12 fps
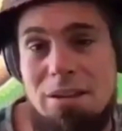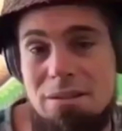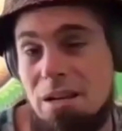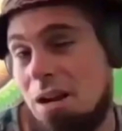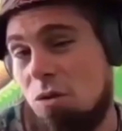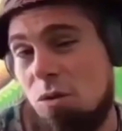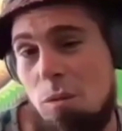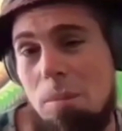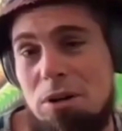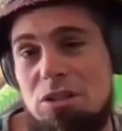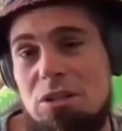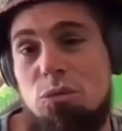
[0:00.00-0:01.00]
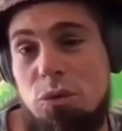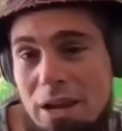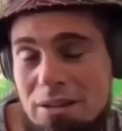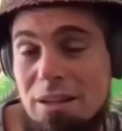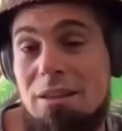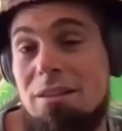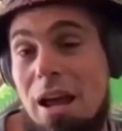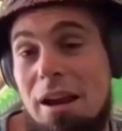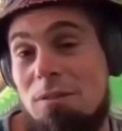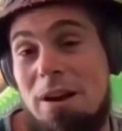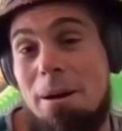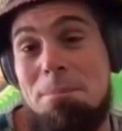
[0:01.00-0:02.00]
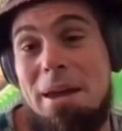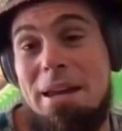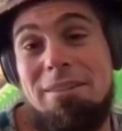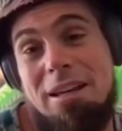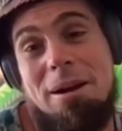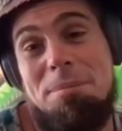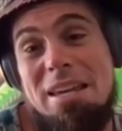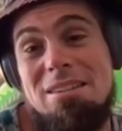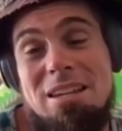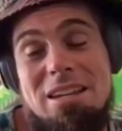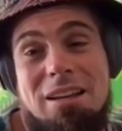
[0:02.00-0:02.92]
Sometimes I can remember some things, and if I can paint it, amazing.